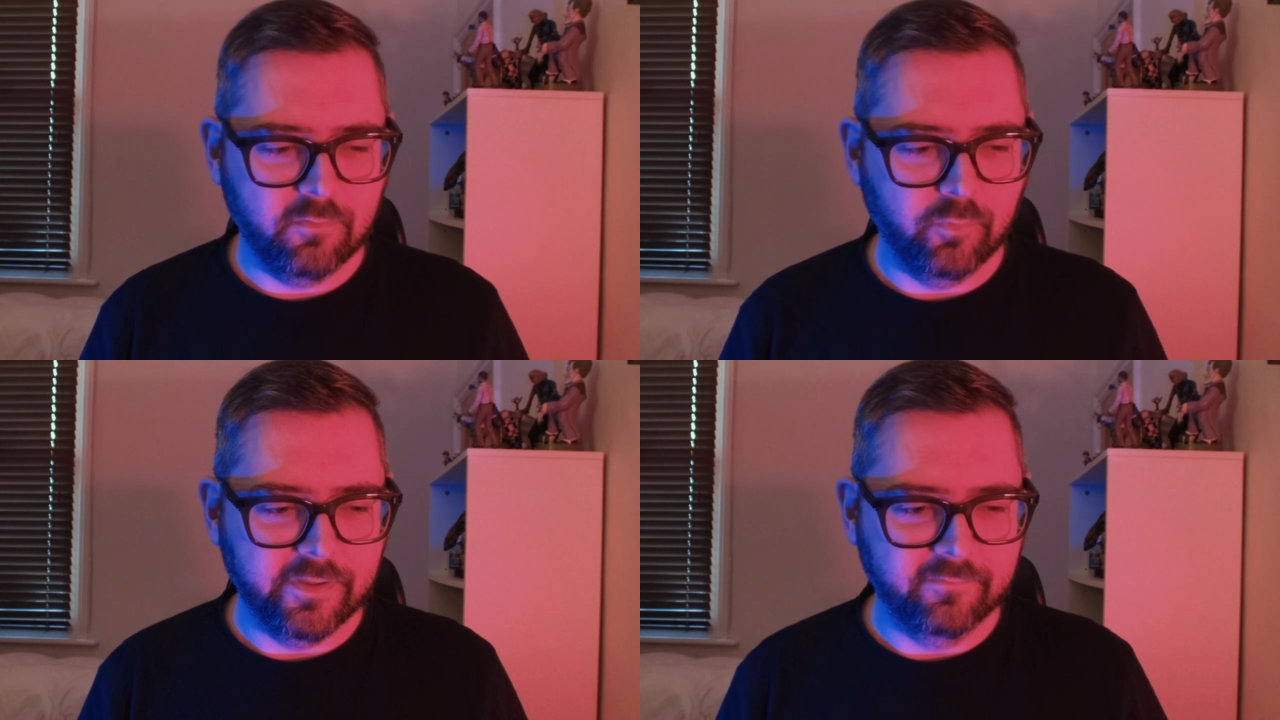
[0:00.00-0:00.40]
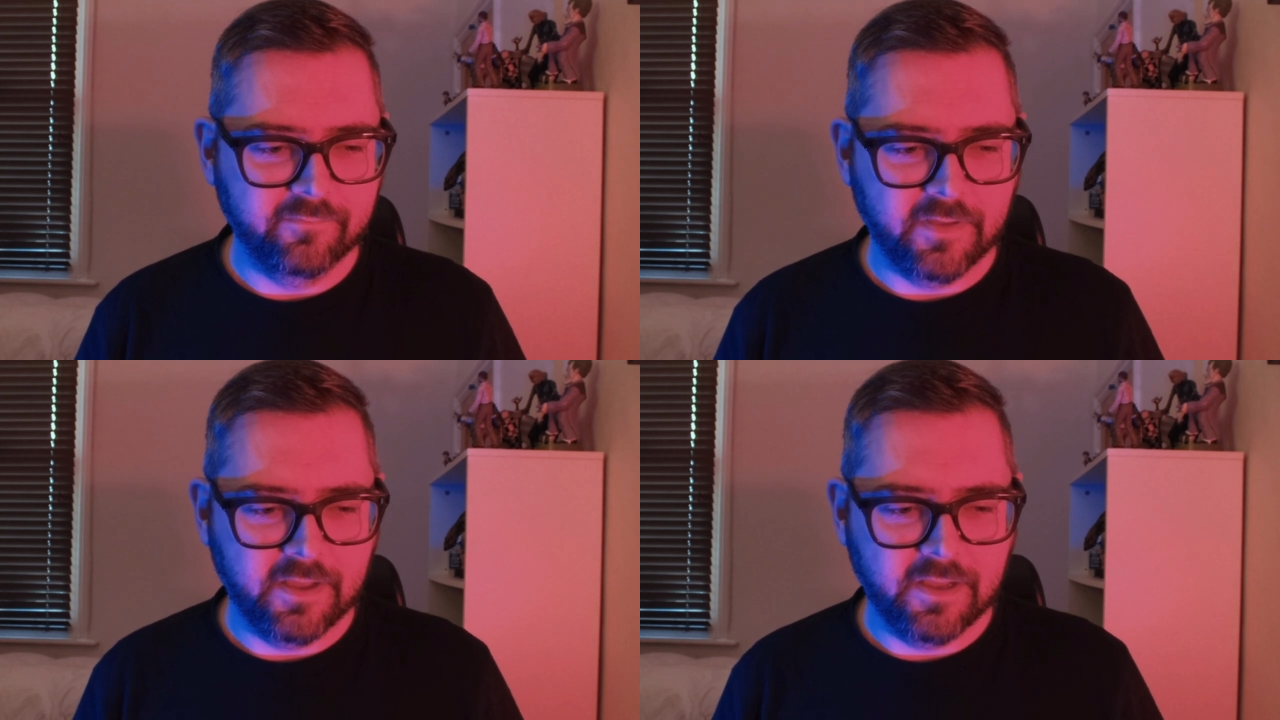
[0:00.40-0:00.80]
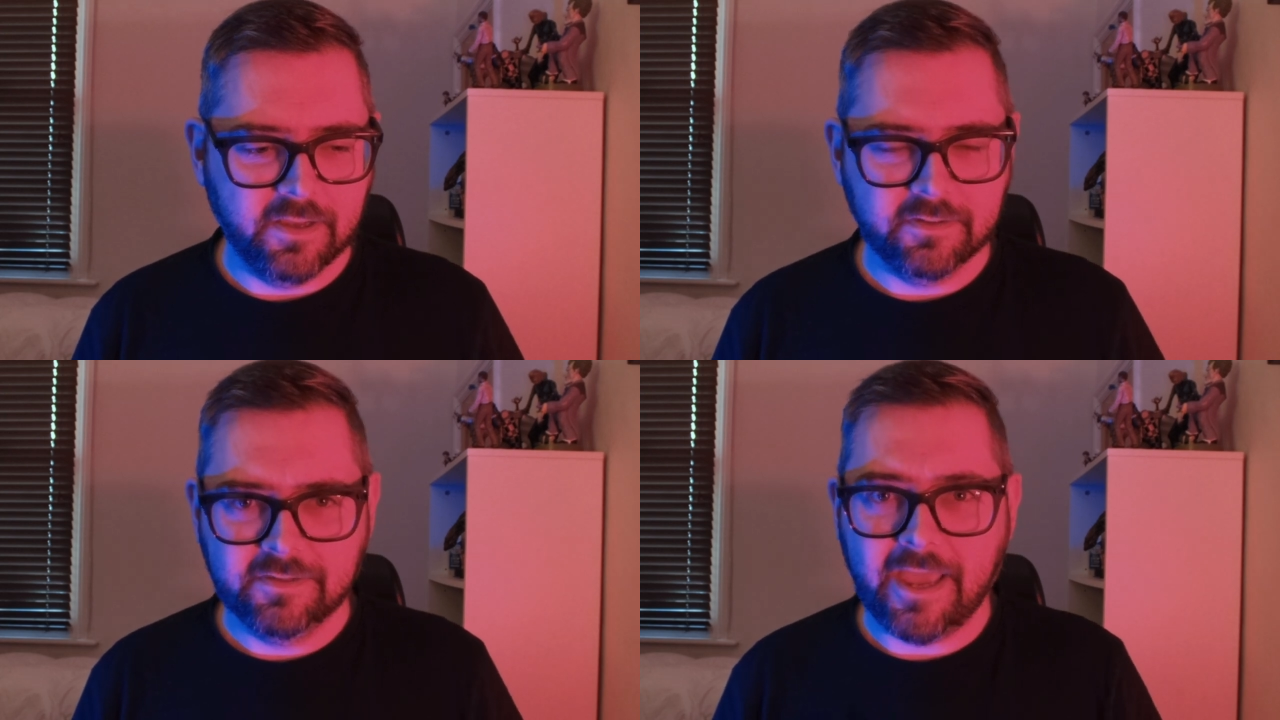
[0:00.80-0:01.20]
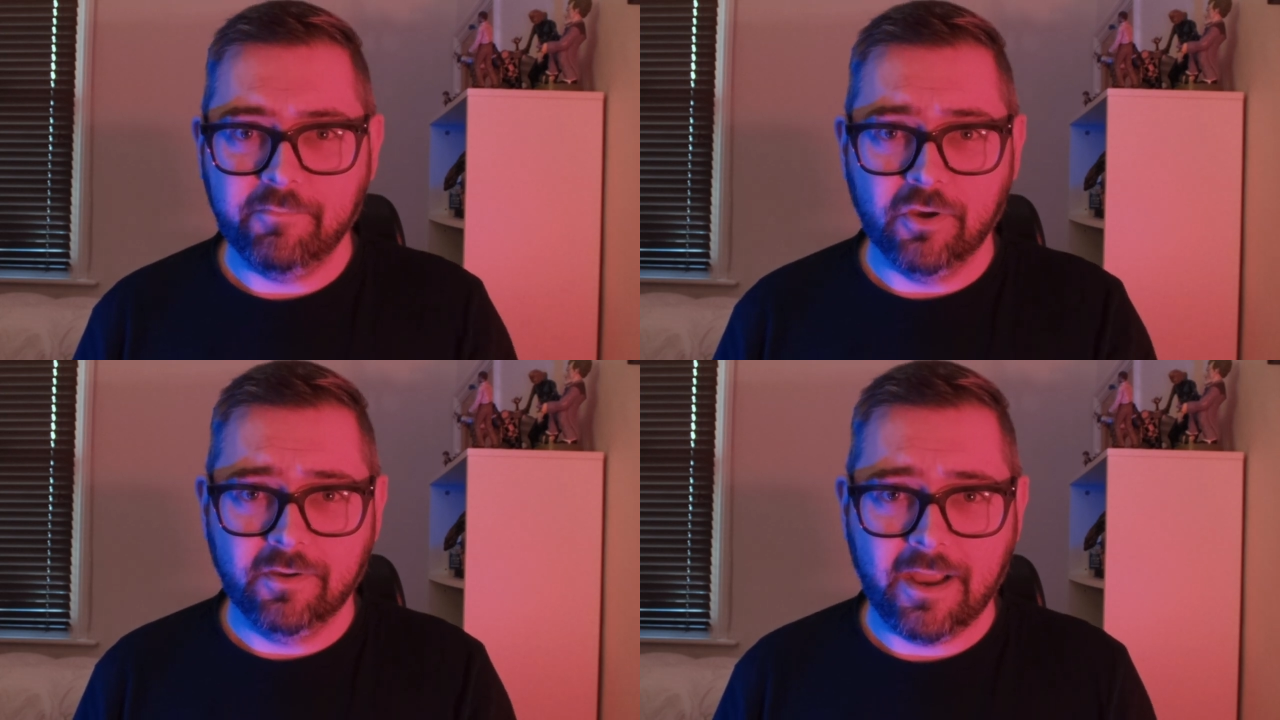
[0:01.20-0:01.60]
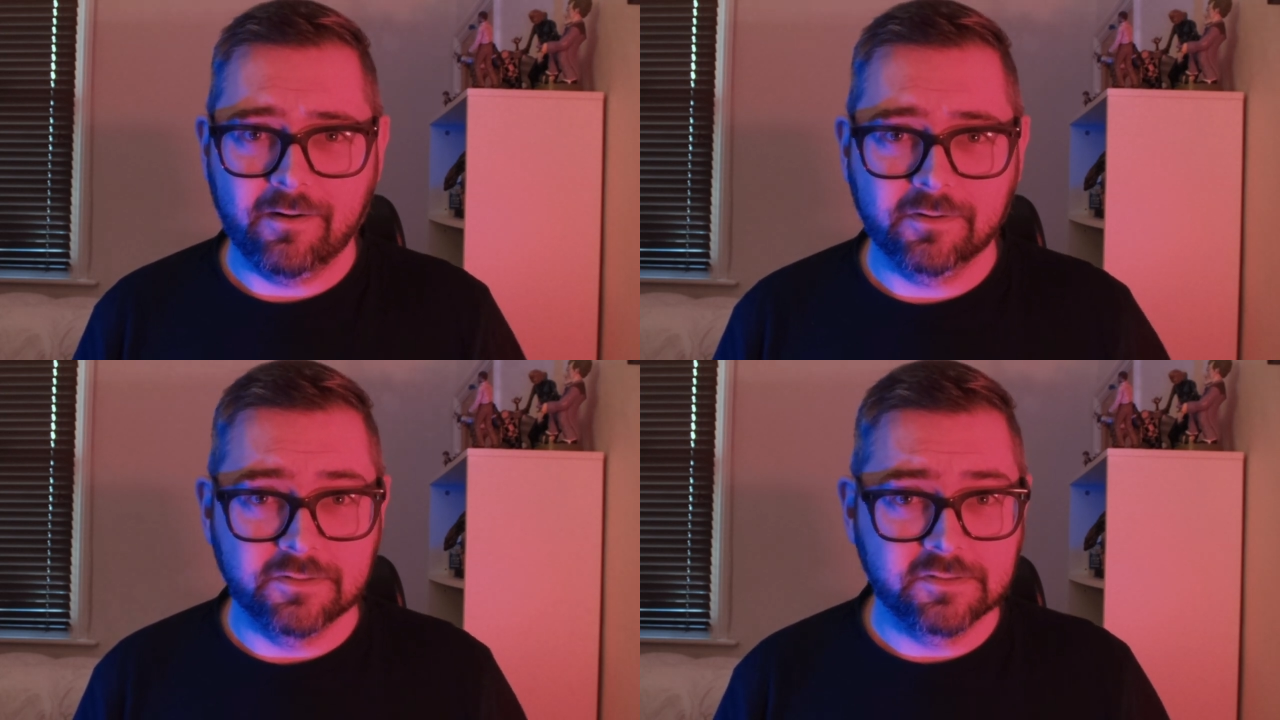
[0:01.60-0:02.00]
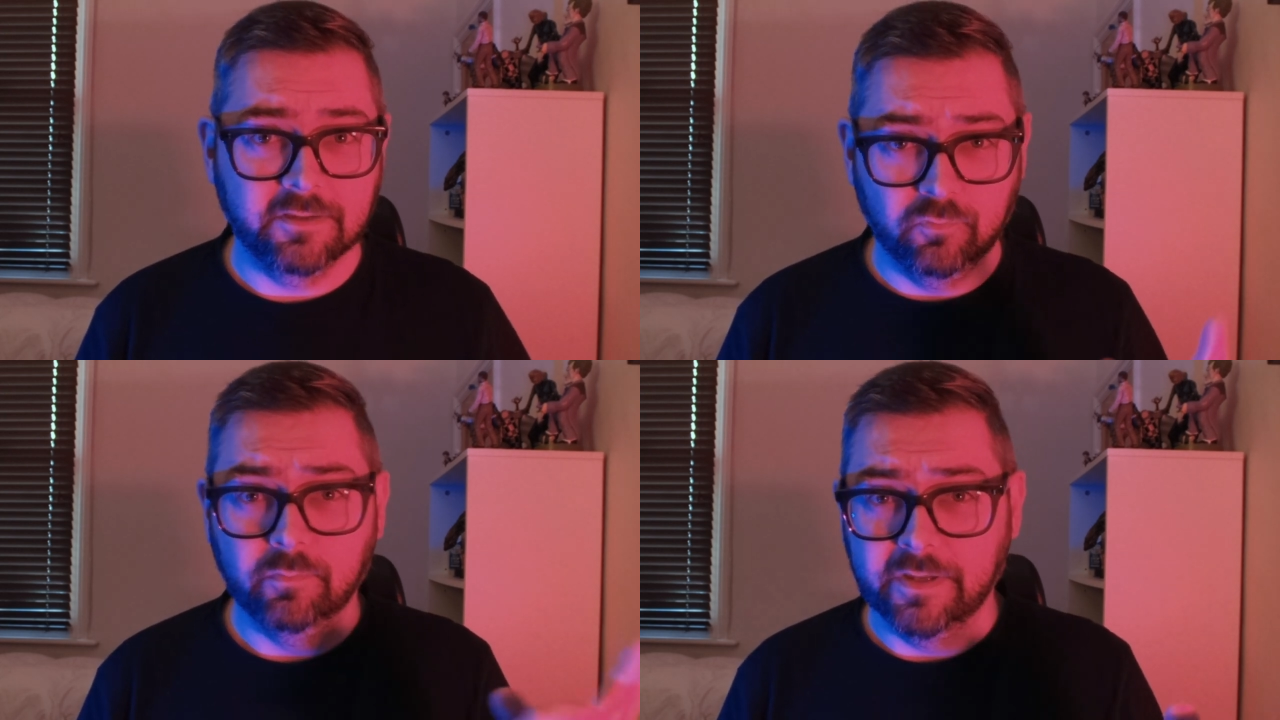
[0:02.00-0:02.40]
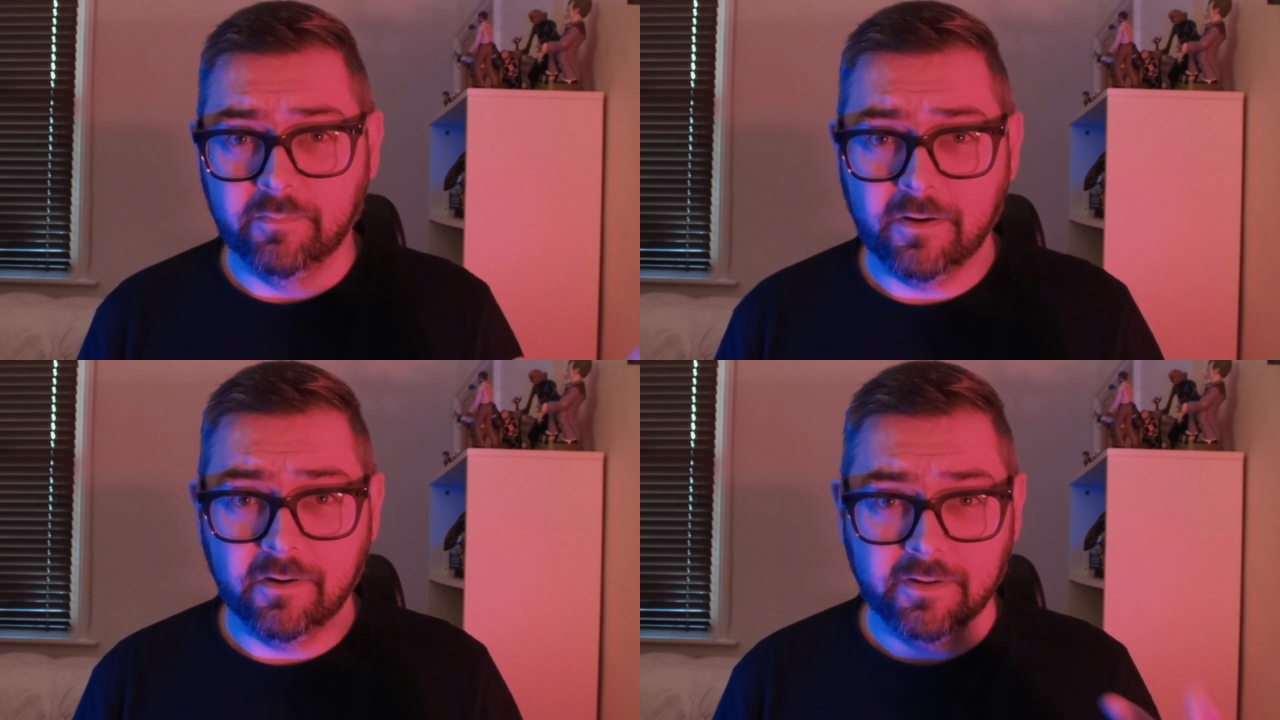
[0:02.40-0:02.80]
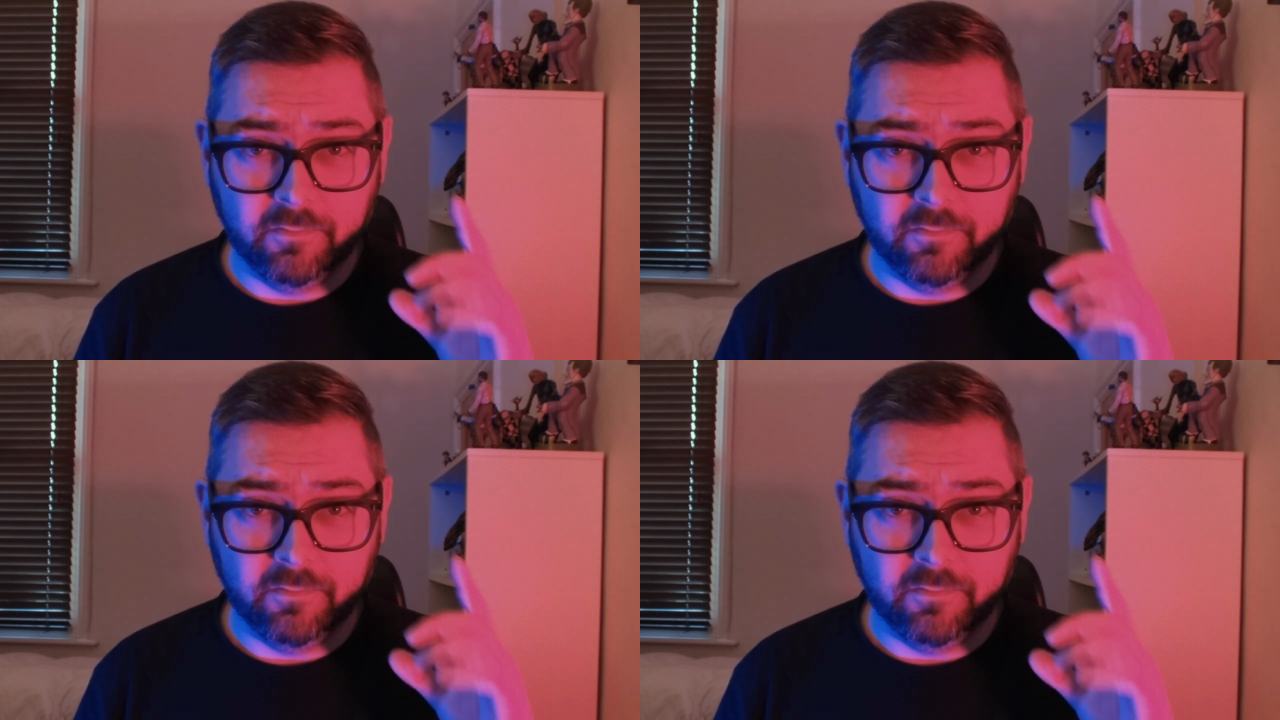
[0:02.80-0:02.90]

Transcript: with cameo characters that will be appearing.